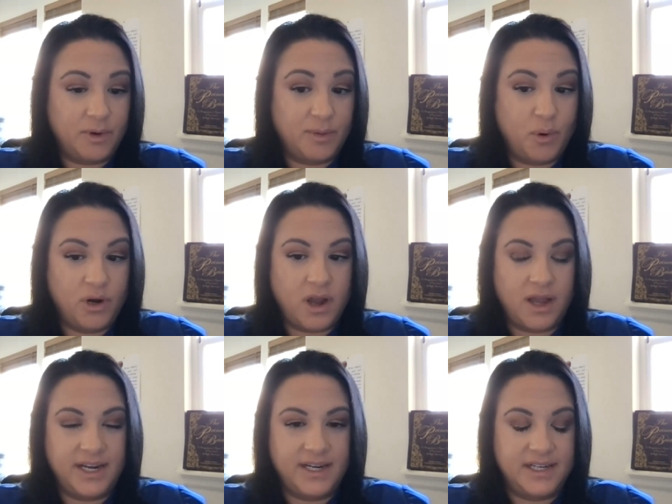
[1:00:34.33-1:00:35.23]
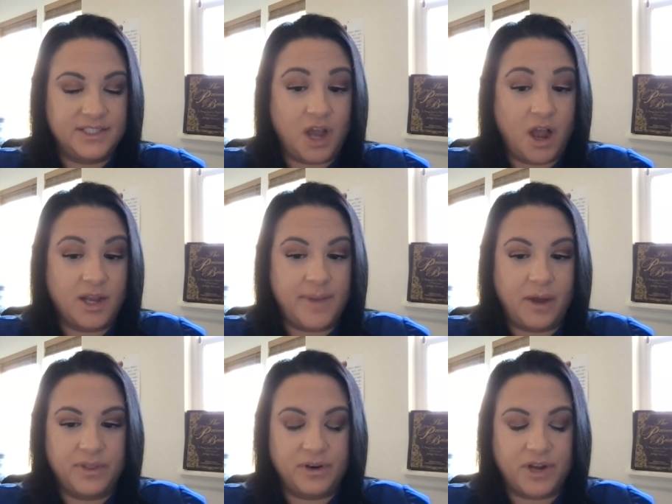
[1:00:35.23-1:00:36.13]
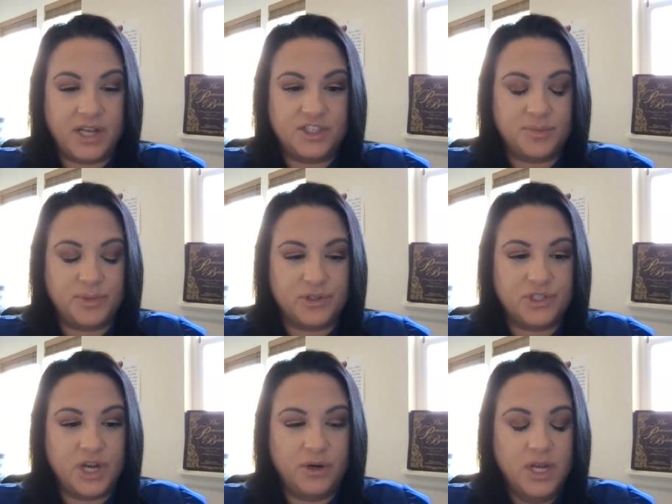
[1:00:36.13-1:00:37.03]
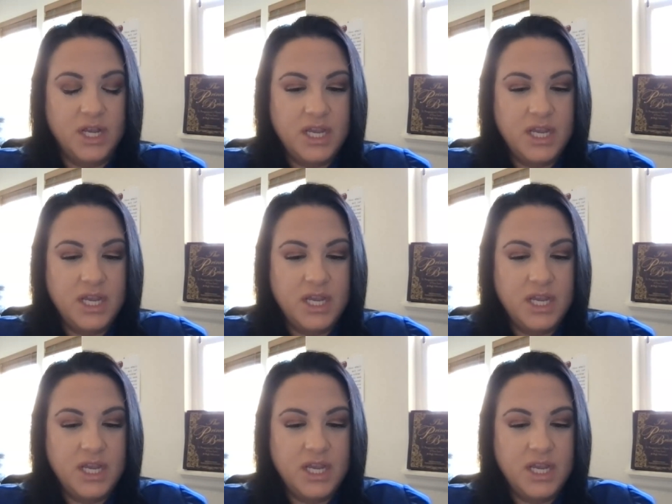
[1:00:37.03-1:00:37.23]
report on and talk about with your customers. So